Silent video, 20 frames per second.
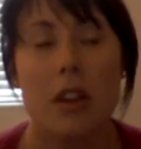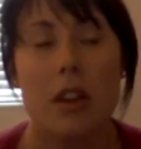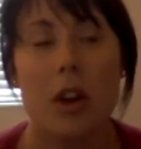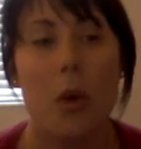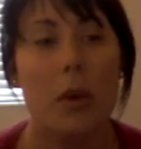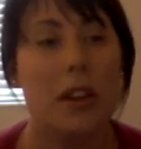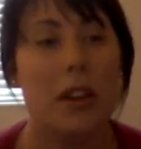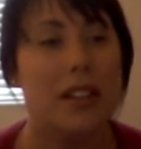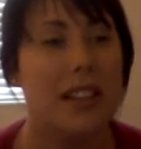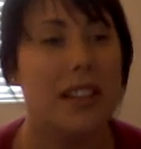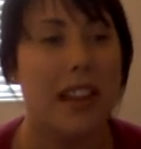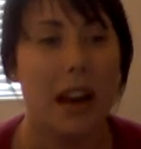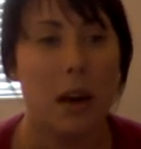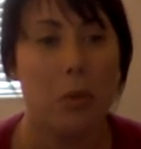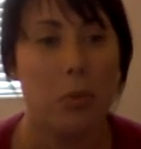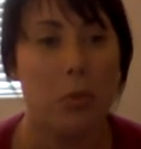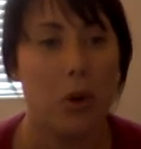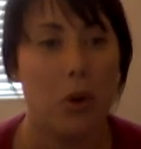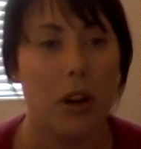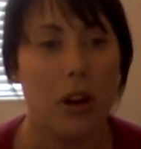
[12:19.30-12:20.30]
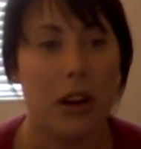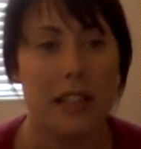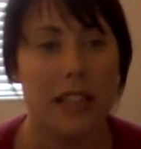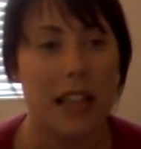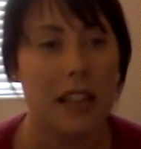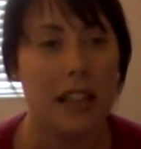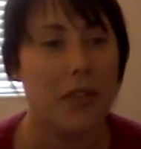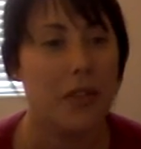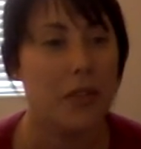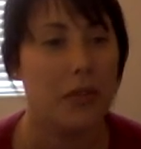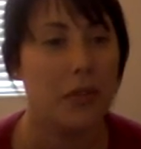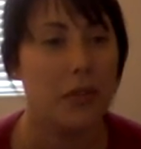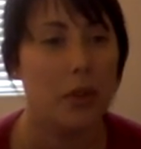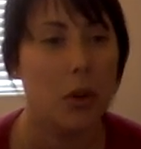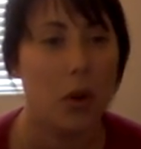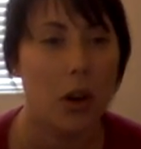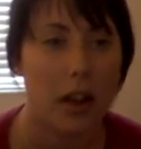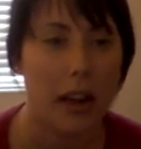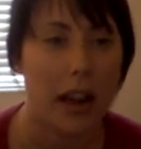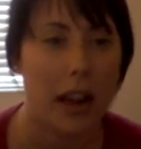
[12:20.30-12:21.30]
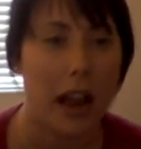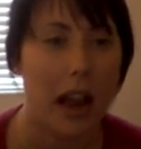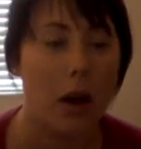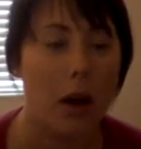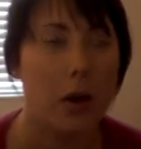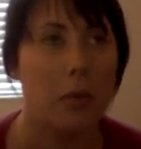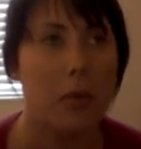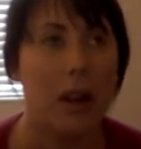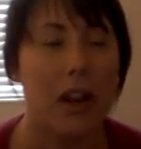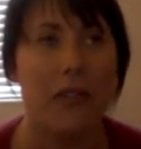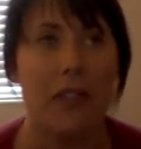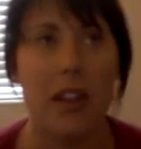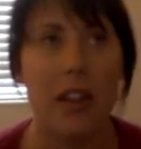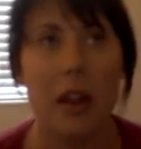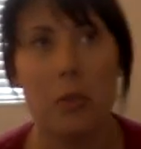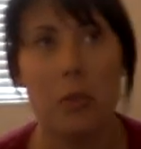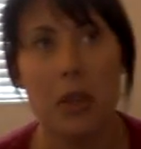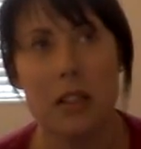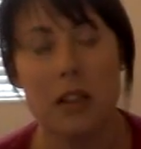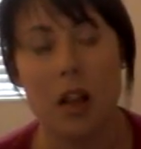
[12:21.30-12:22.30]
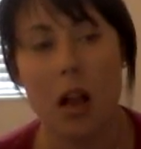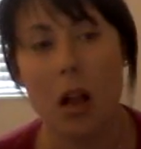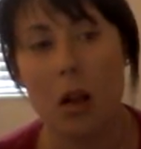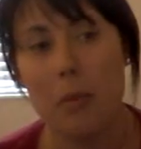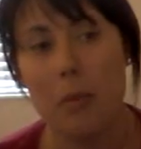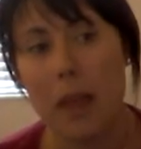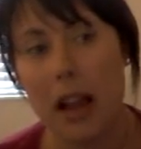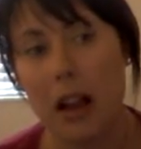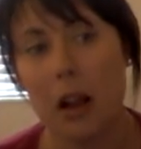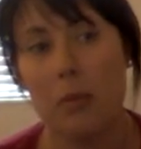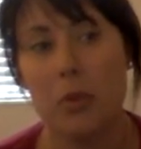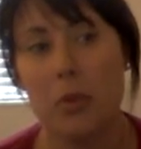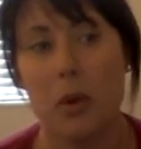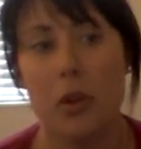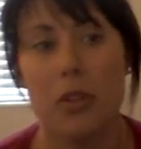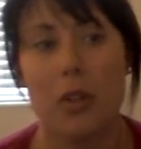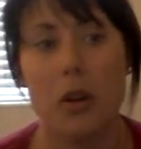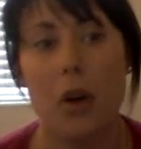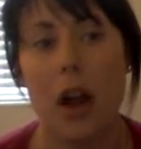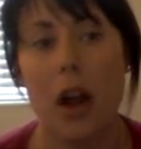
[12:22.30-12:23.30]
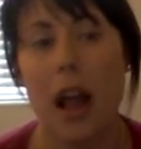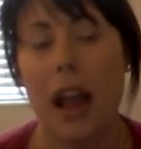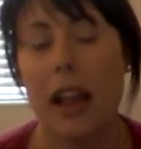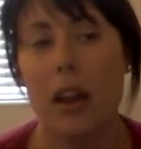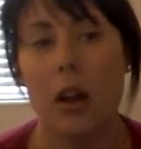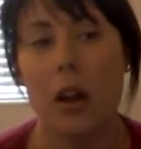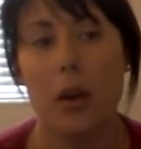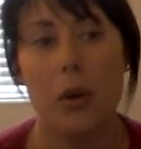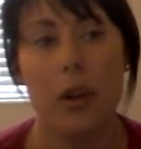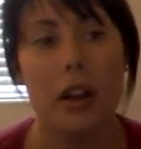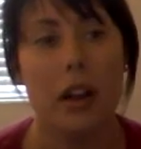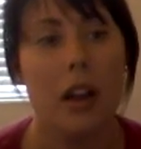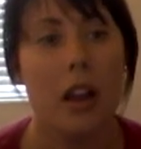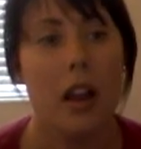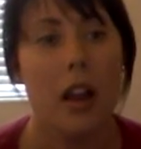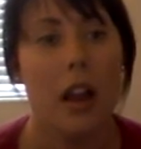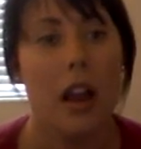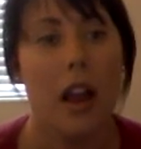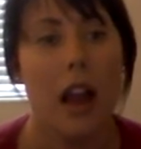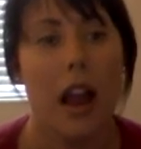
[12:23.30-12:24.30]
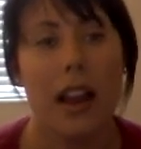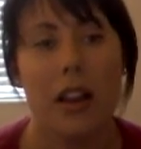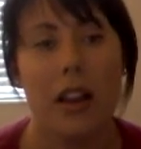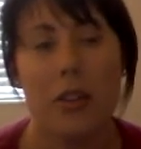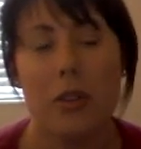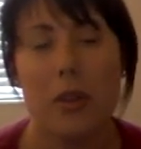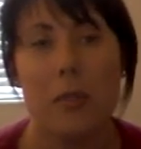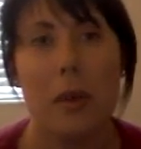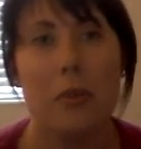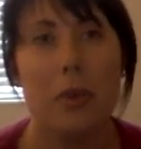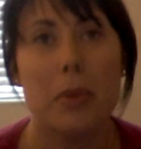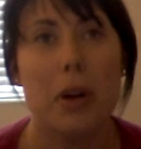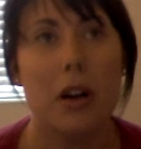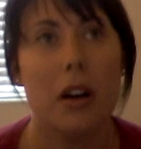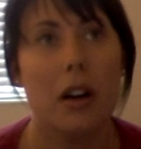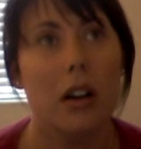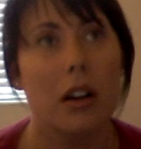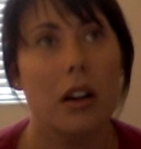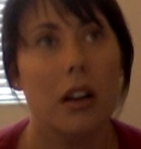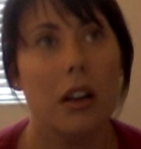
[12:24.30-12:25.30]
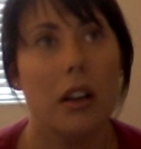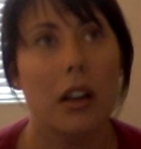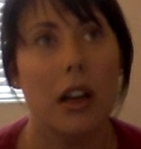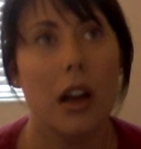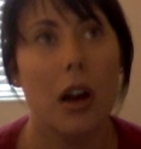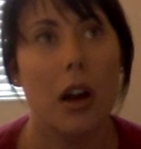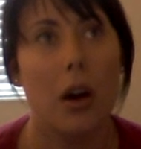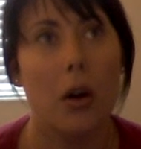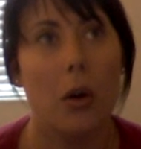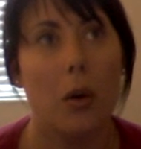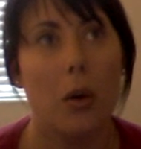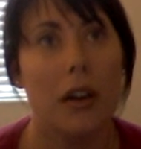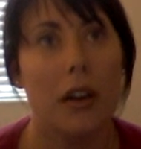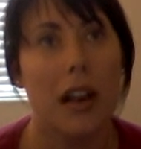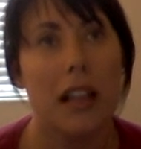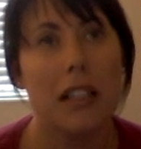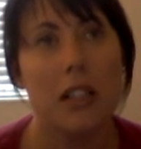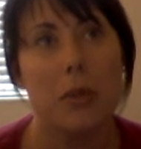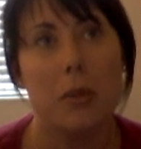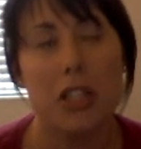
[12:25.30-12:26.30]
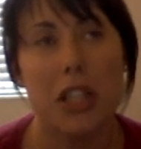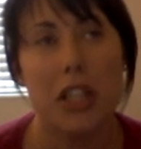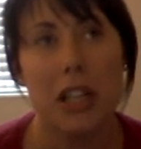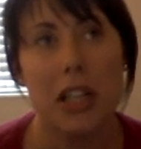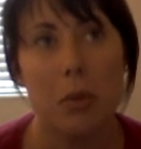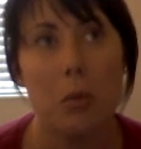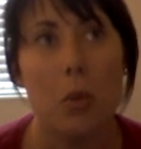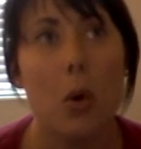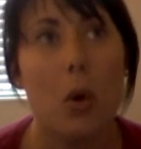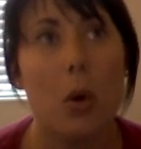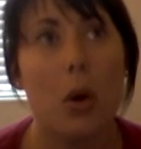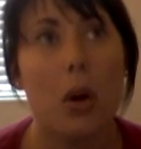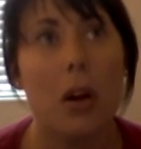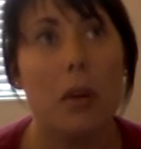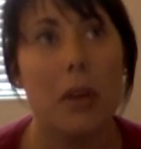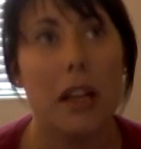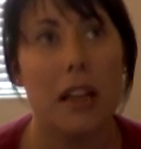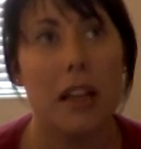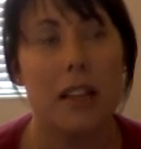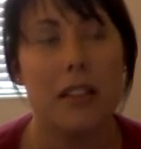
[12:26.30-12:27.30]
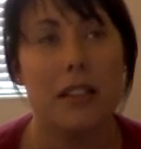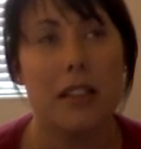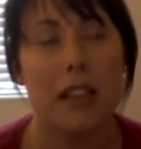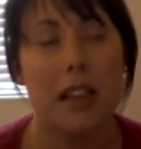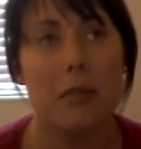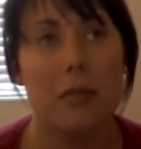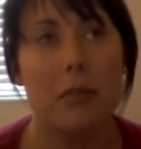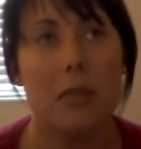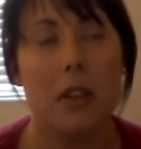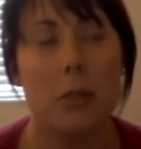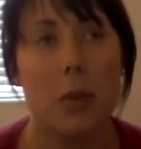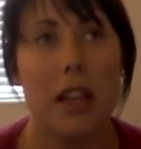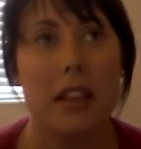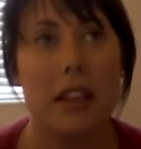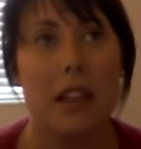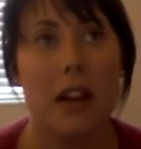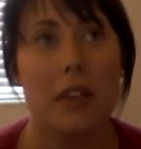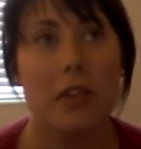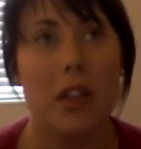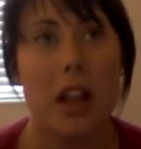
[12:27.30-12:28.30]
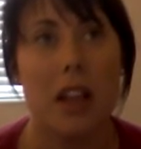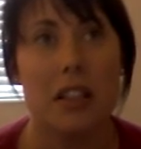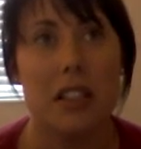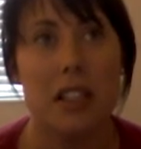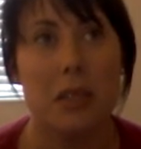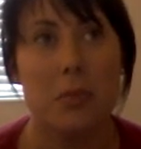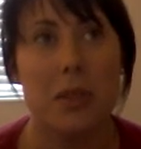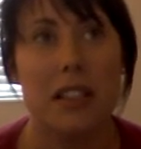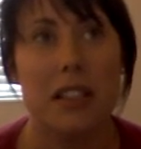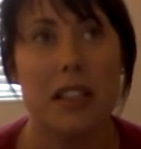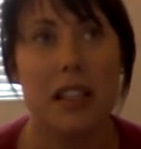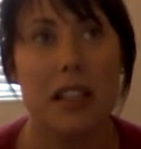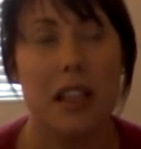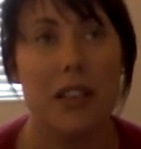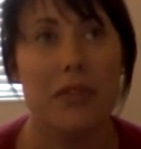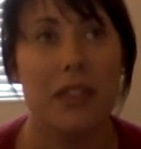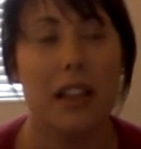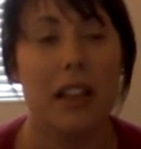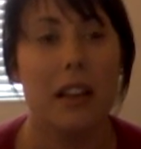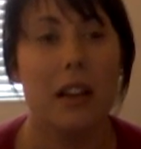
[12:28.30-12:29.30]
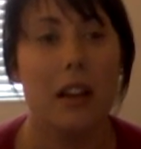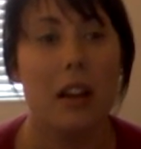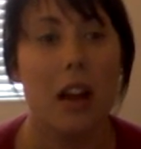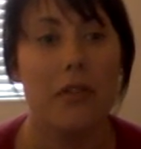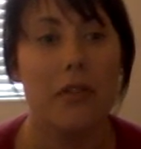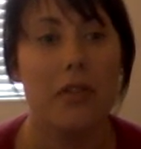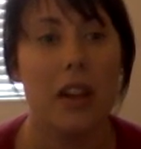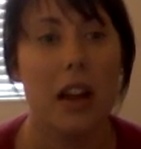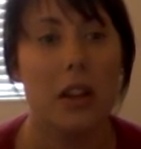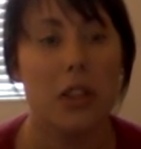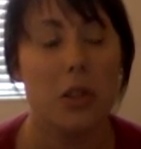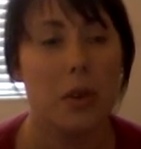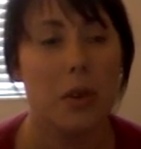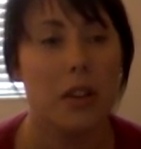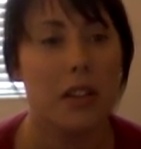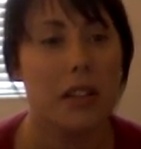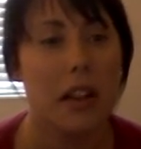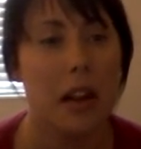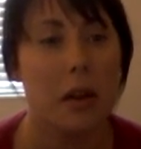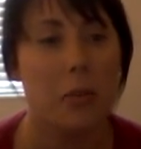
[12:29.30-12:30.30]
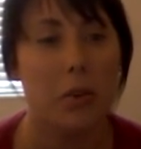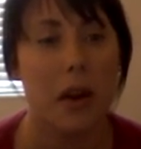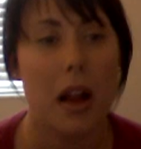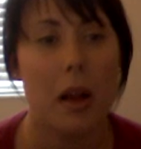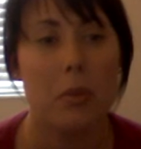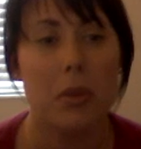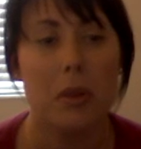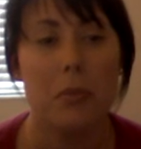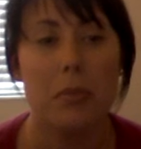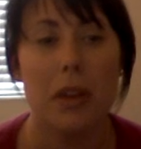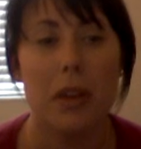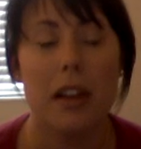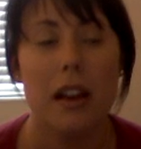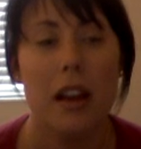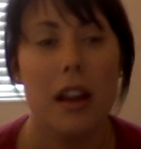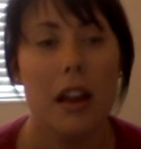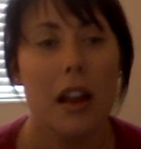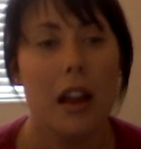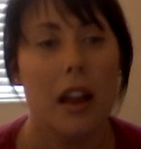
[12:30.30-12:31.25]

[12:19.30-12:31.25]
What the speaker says: going to the airport, because I live in Florida now and my family's all back up north in Ohio. And I can remember, you know, not so much anymore because the weight that I've lost has been significant enough now to where it's not a problem. But